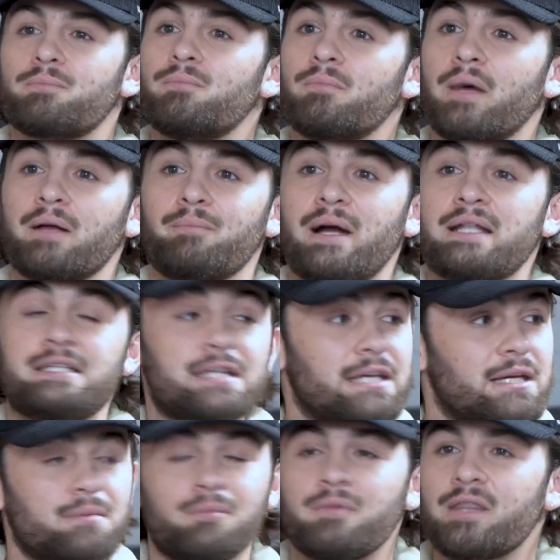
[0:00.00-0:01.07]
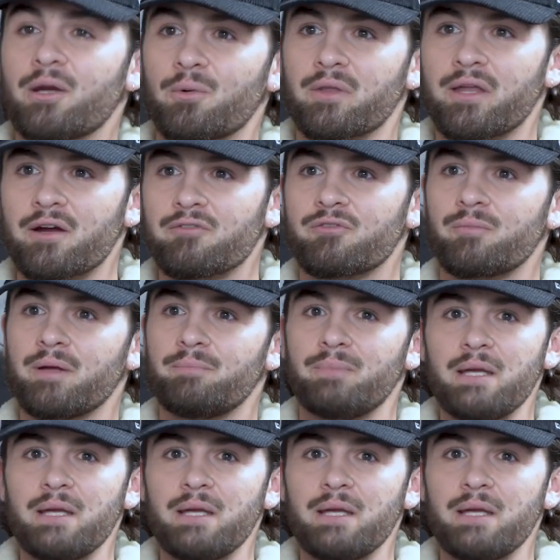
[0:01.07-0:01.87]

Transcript: My team, they were there for me.